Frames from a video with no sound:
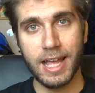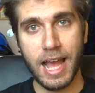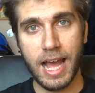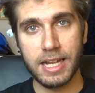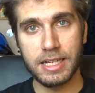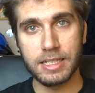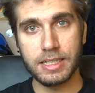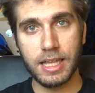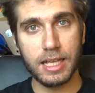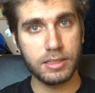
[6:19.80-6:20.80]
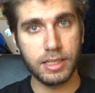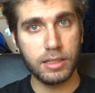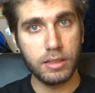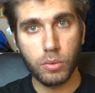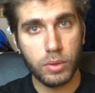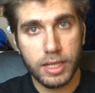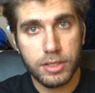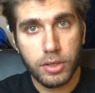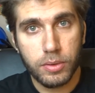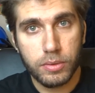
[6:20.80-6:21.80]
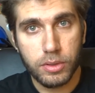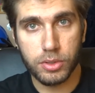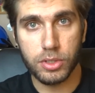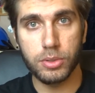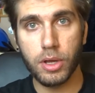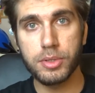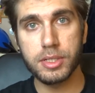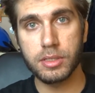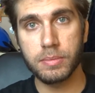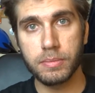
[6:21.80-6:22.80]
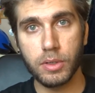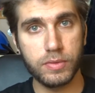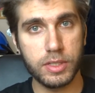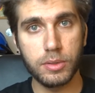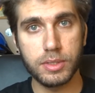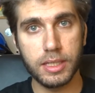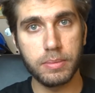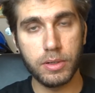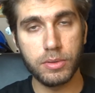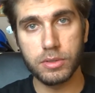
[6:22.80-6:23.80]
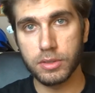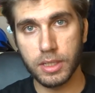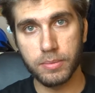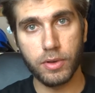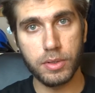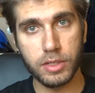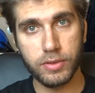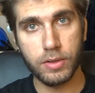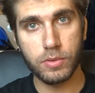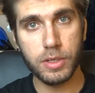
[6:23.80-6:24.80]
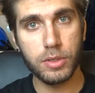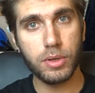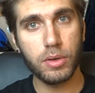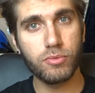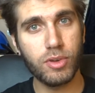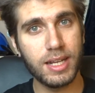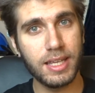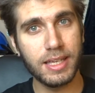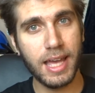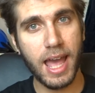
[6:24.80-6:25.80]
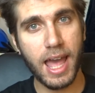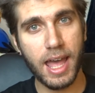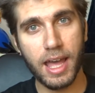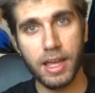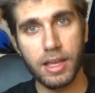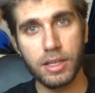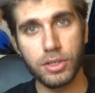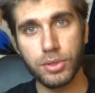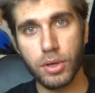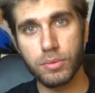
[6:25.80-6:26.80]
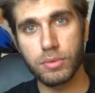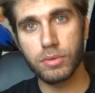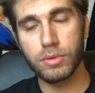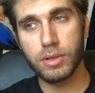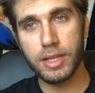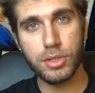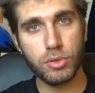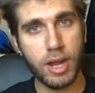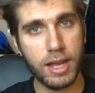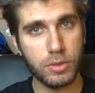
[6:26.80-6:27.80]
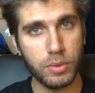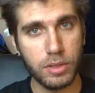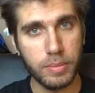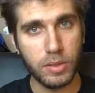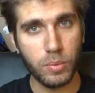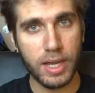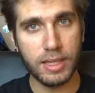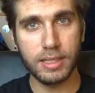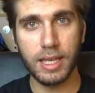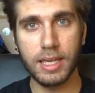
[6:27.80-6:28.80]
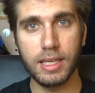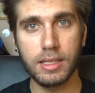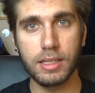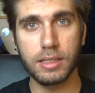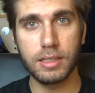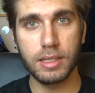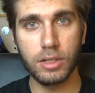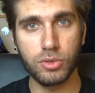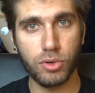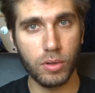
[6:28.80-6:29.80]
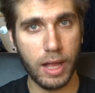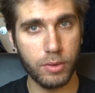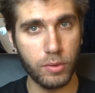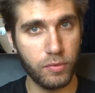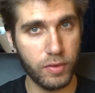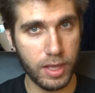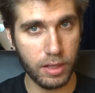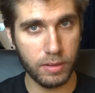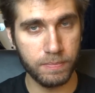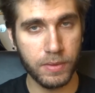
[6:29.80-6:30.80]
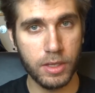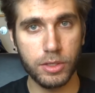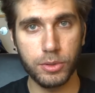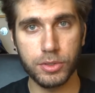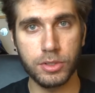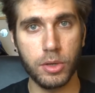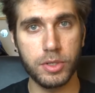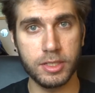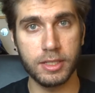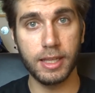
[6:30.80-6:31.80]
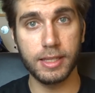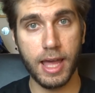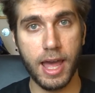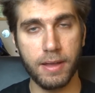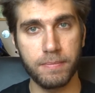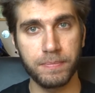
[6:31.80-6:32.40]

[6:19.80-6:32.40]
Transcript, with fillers: and that's all they do. You notice them, obviously you see the balloons, you see them floating around, but you don't really care. You don't interact with them in a way that they control how you feel. You just notice that they're there.